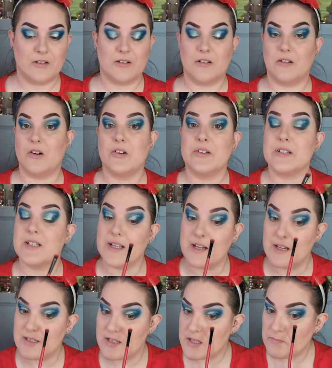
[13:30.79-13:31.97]
Oh, honestly
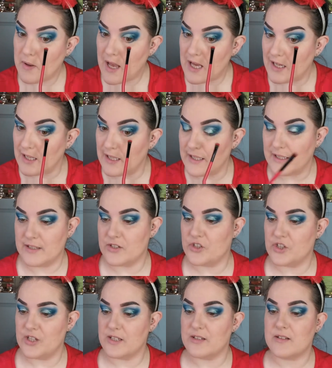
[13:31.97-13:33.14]
guys, this palette is
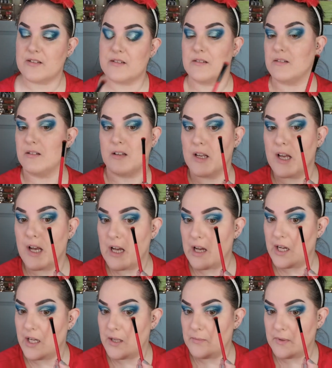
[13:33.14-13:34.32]
just
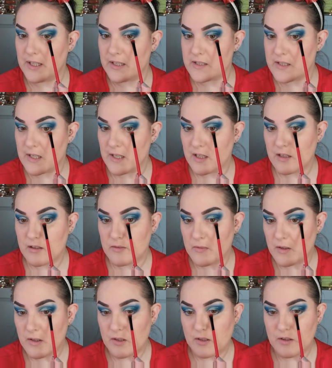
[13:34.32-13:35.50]
amazing.
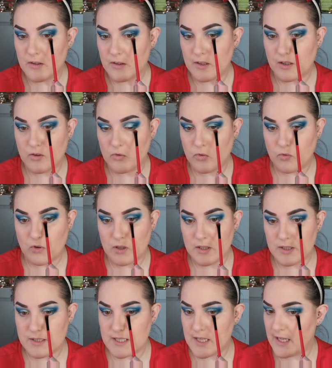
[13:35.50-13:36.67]
The
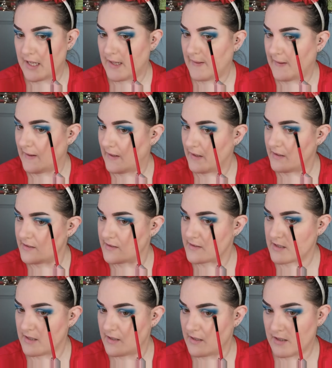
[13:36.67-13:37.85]
quality
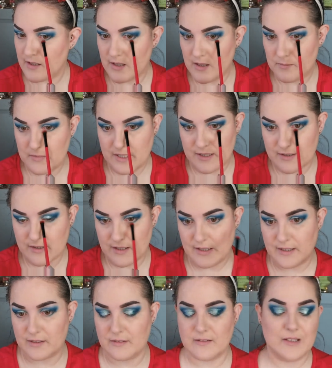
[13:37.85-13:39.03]
is
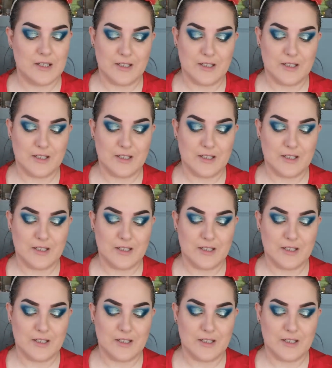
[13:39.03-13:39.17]
amazing.